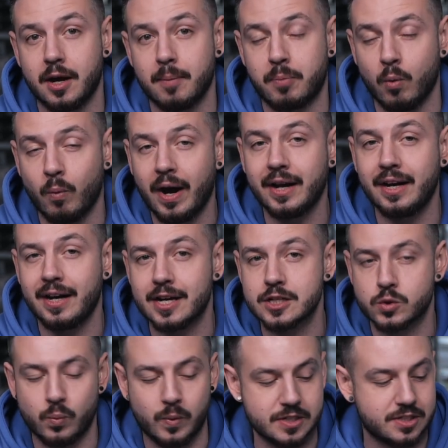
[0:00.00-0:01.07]
providing
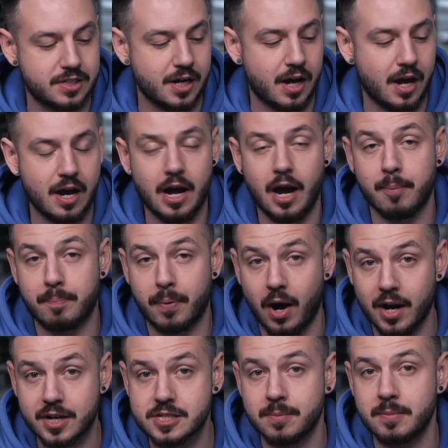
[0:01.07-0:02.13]
us with the
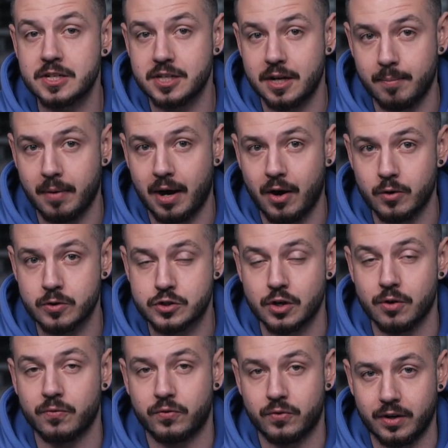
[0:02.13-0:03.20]
approximate amount
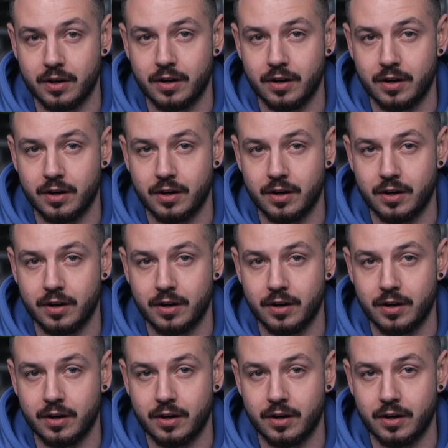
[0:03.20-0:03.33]
of